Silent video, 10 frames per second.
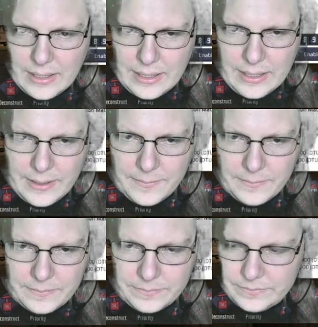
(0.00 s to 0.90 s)

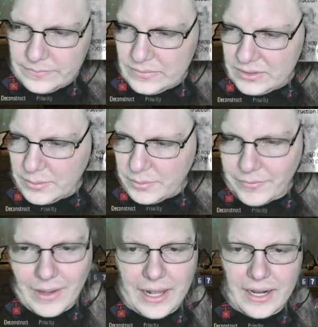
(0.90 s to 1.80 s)
So
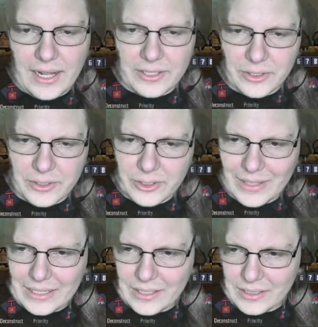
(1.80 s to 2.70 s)
provided I don't do
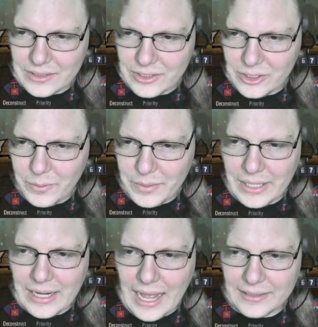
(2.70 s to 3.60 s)
anything
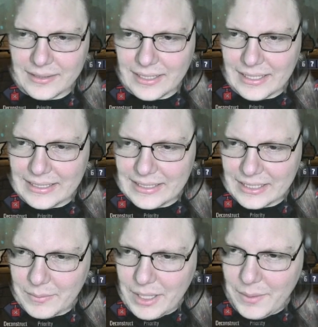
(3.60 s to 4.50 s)
stupid and accidentally dig
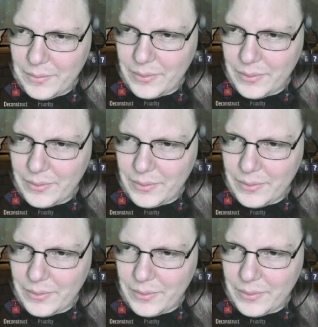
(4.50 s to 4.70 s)
them up,